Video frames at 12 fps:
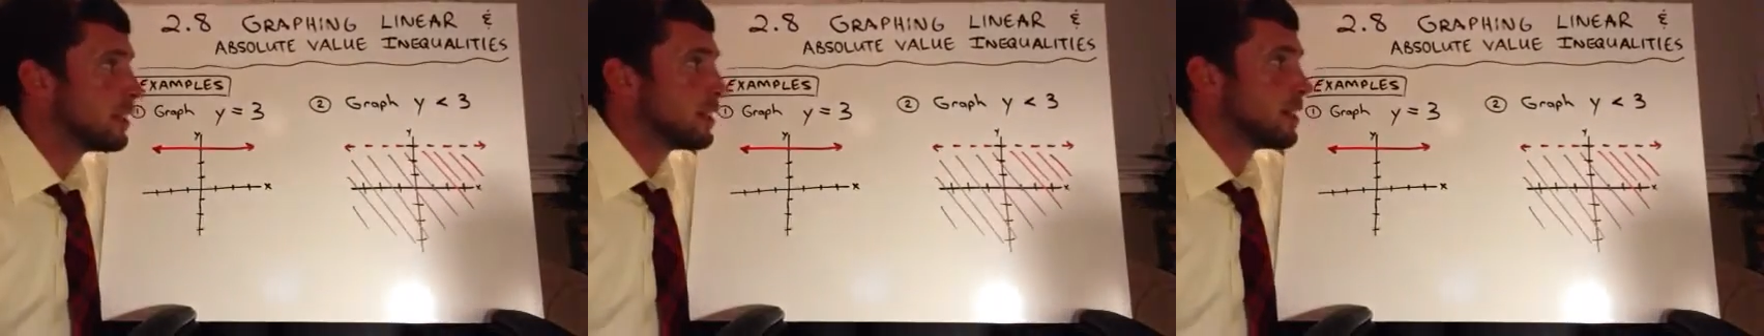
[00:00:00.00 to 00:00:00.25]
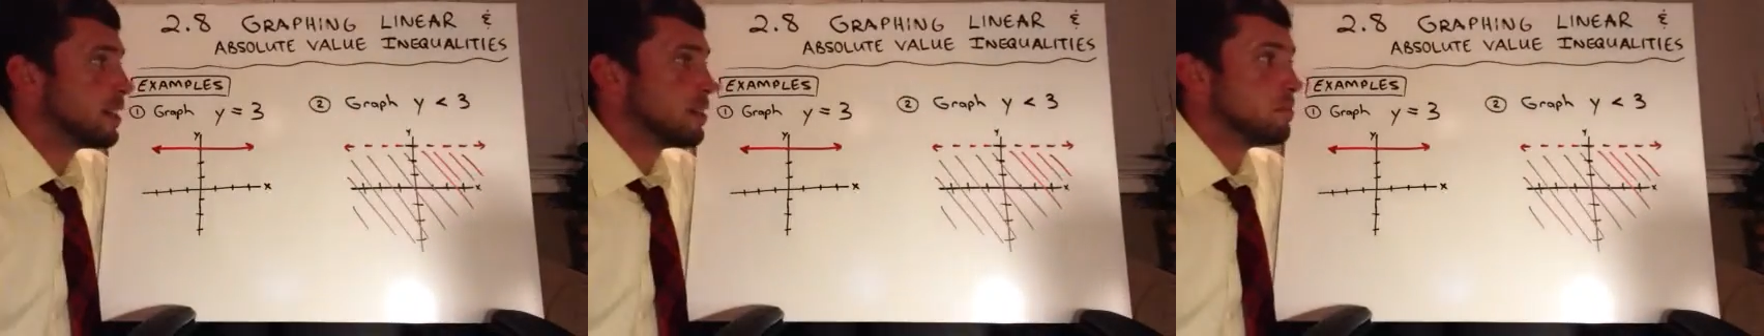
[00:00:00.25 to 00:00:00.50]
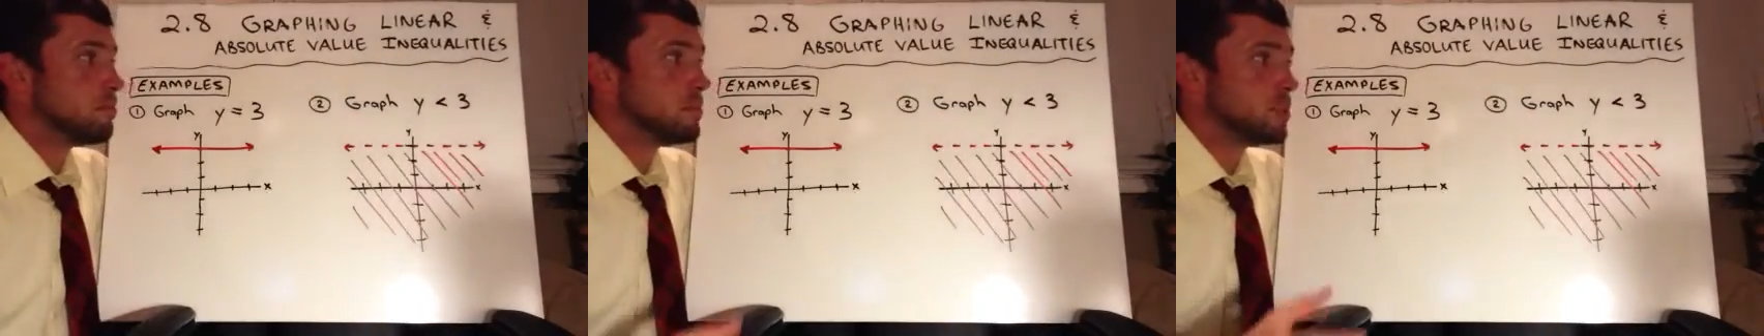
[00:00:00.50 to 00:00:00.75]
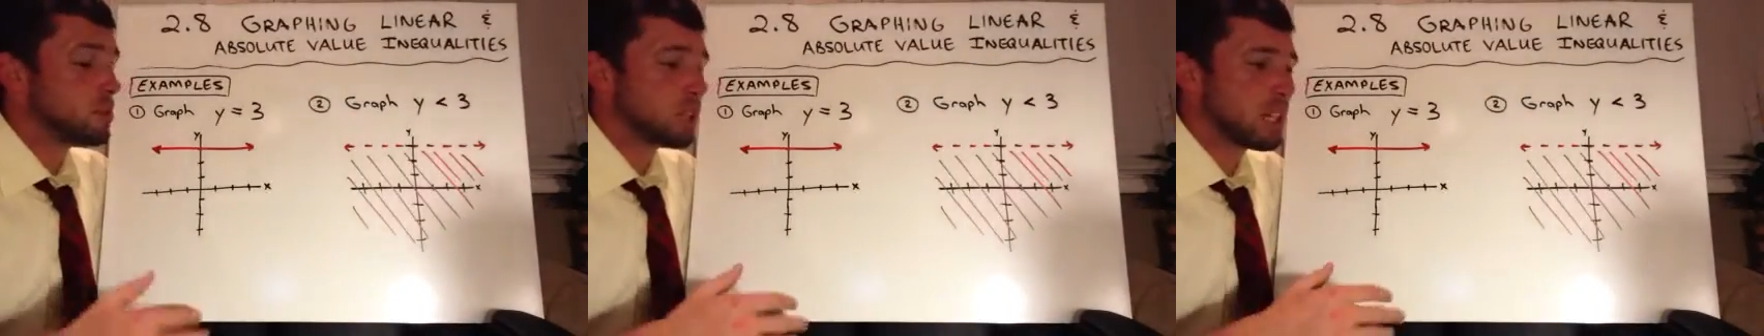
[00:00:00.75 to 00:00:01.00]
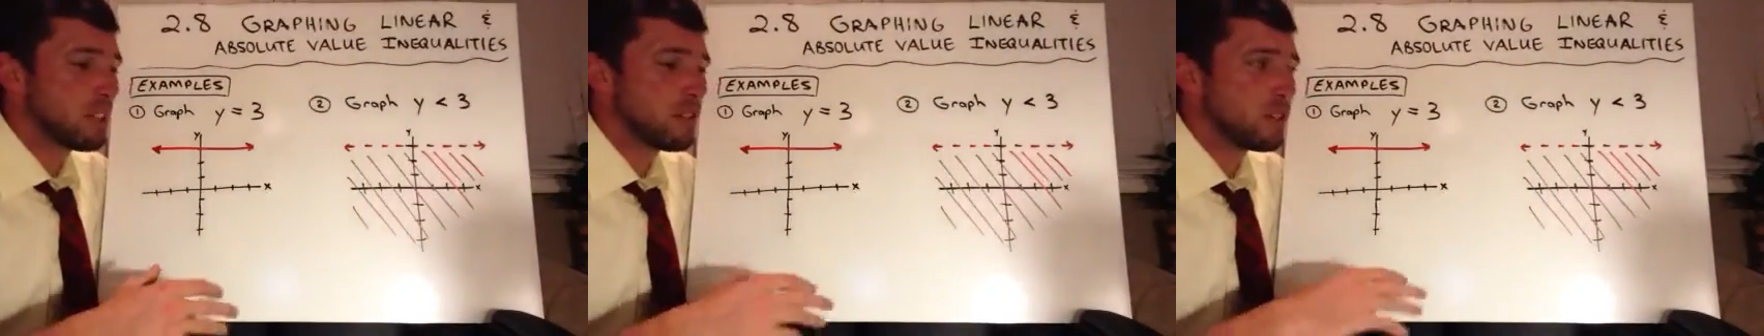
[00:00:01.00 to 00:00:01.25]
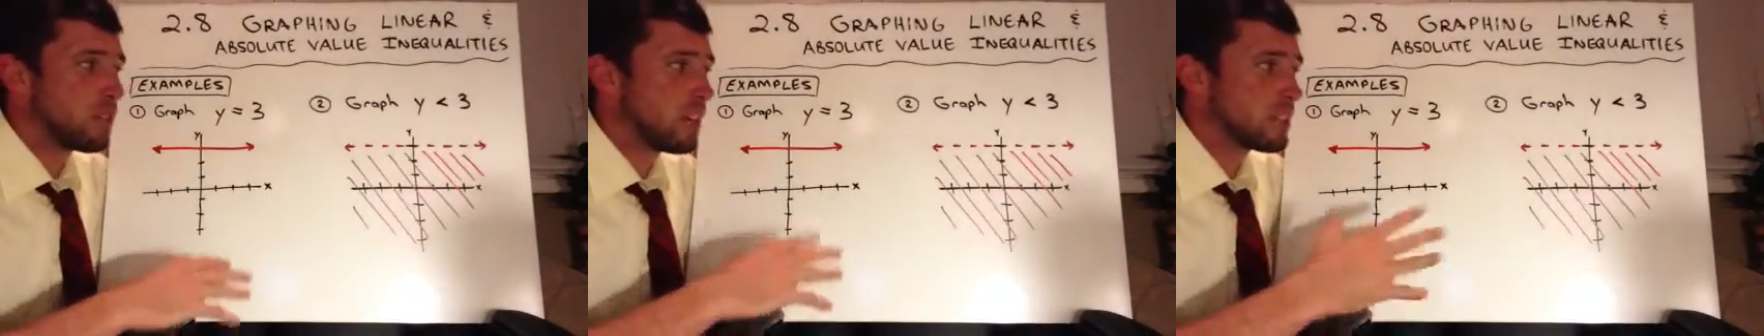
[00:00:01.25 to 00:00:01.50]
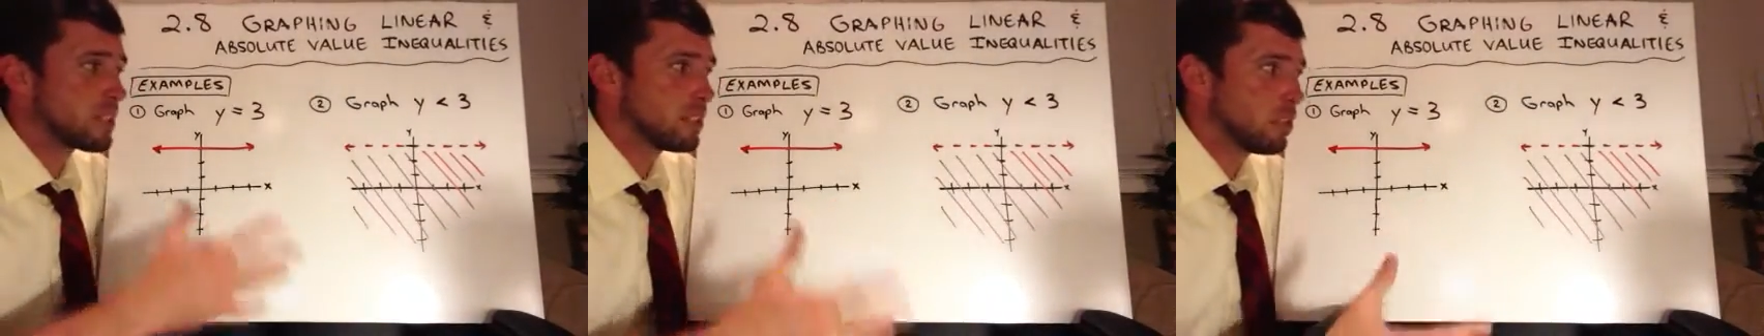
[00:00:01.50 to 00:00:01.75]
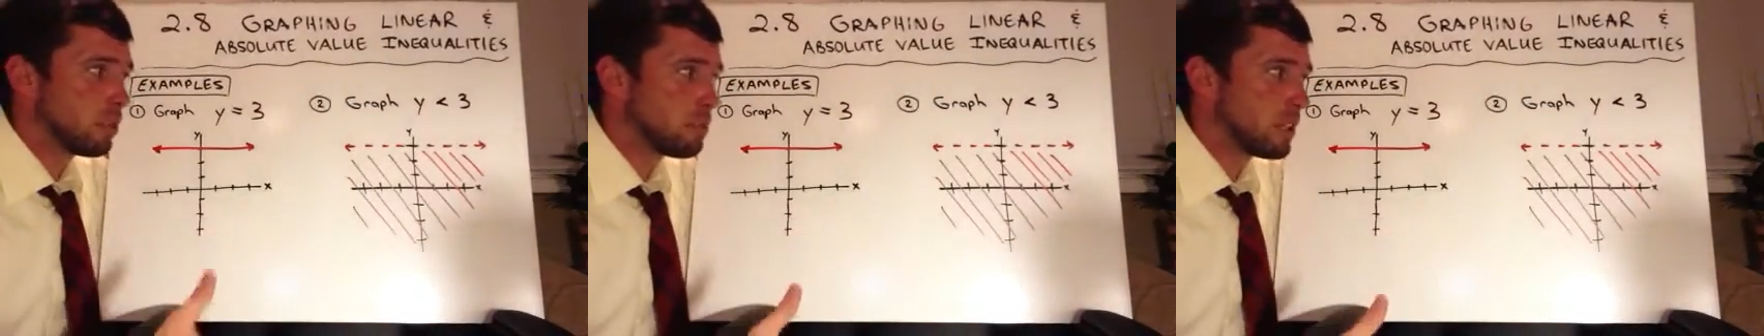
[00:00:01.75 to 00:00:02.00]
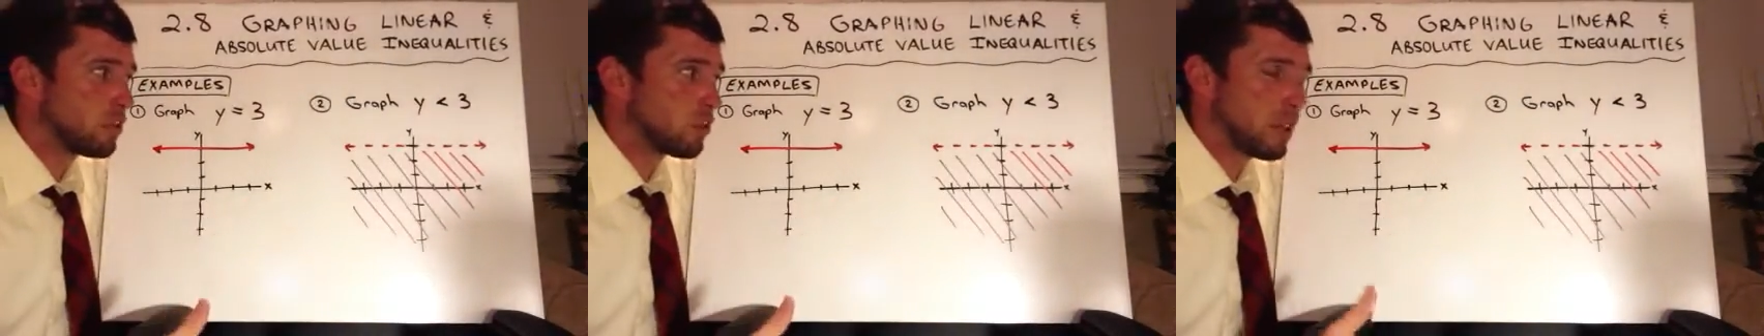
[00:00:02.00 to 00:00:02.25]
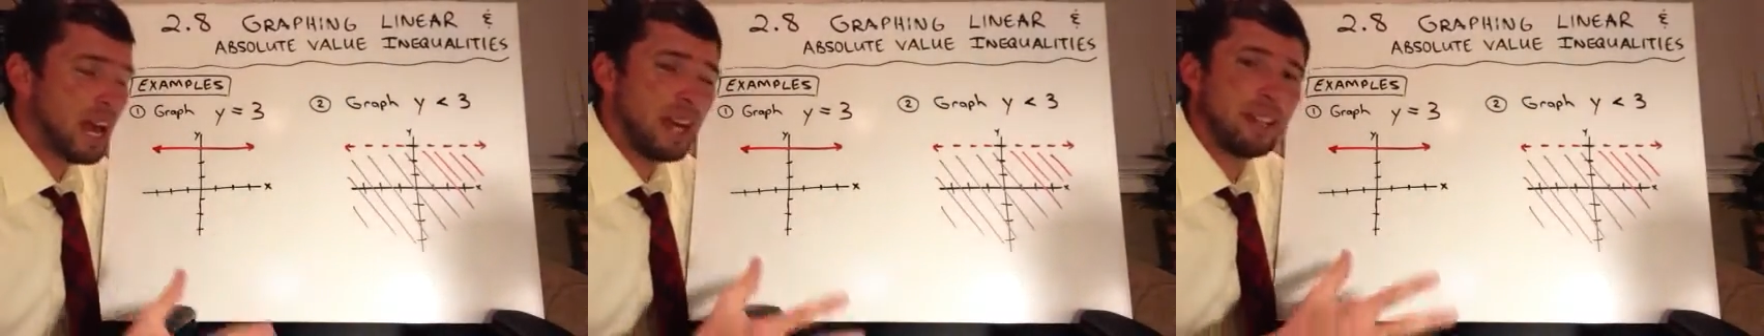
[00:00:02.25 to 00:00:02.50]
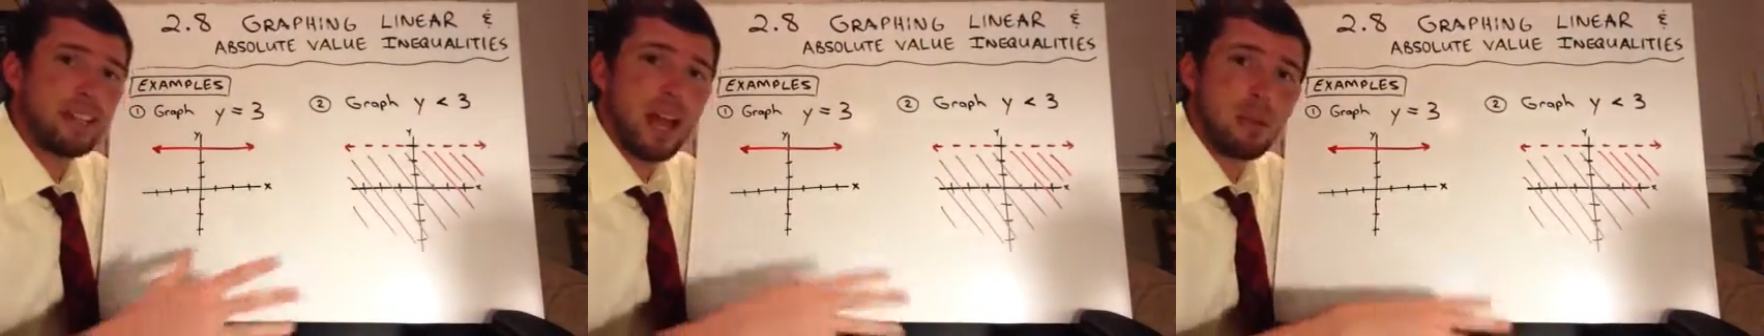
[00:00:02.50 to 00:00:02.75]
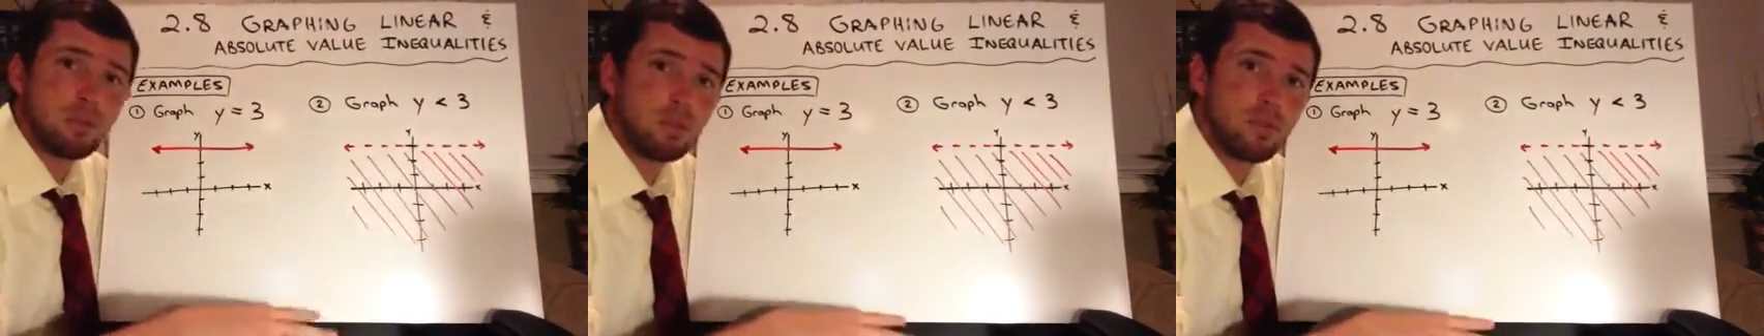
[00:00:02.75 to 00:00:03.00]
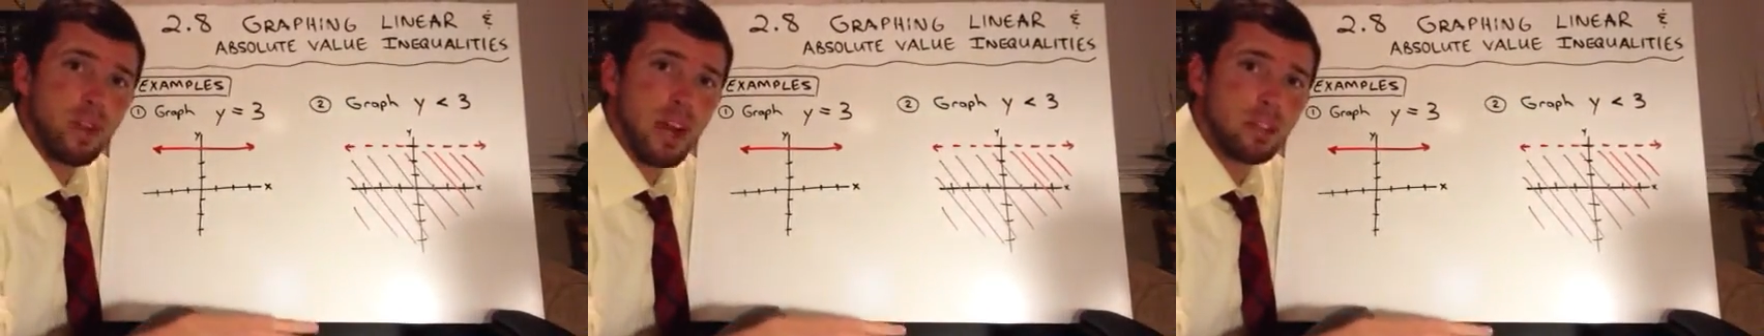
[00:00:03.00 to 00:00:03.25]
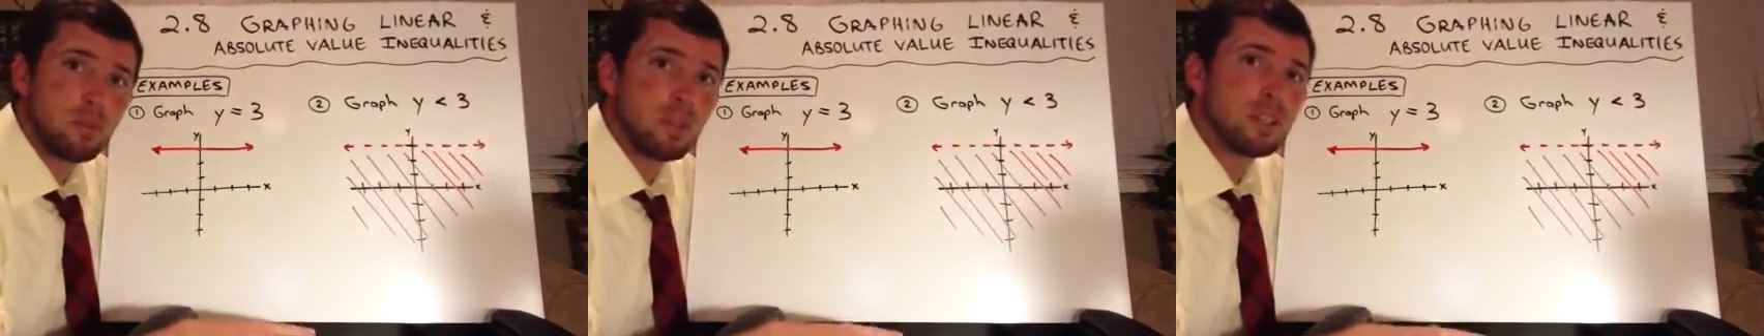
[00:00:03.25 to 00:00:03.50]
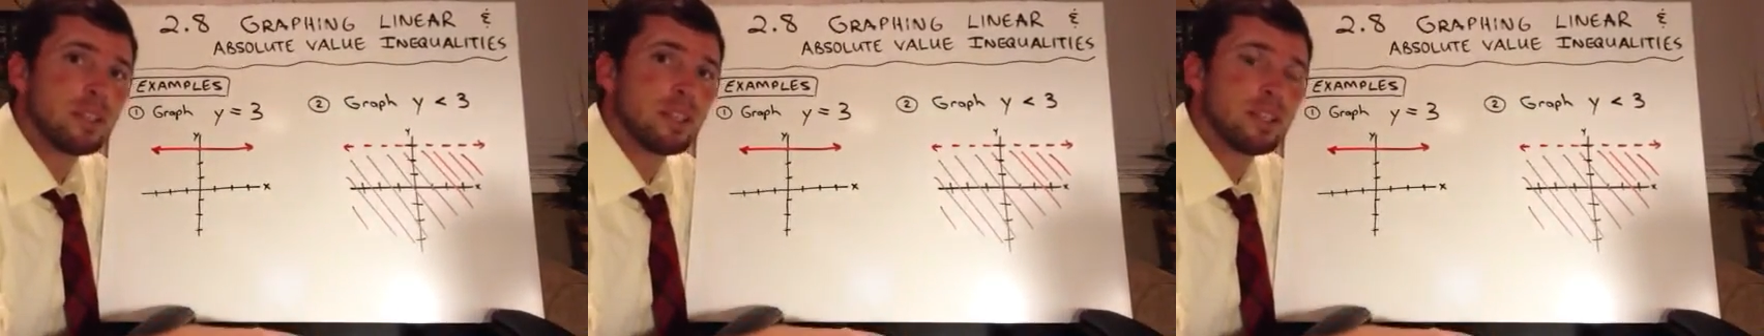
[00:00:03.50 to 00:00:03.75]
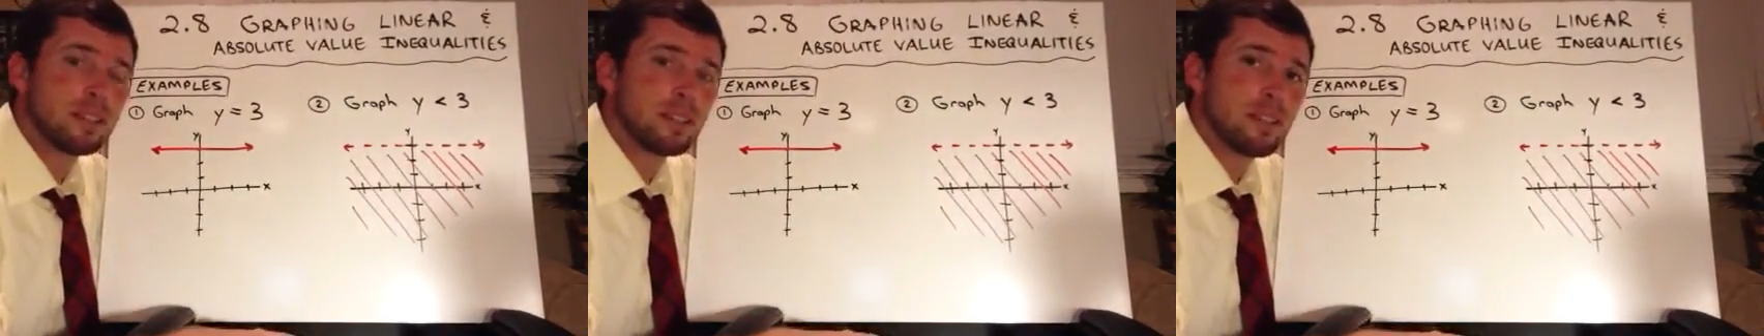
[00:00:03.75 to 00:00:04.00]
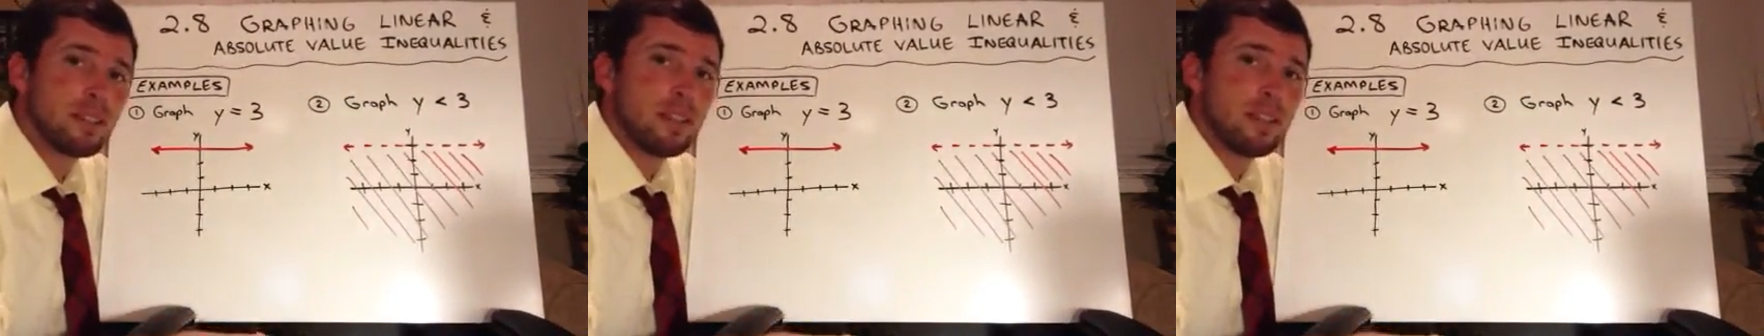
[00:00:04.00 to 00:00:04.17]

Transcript: So we're kind of advancing a little bit. We're adding absolute value into this.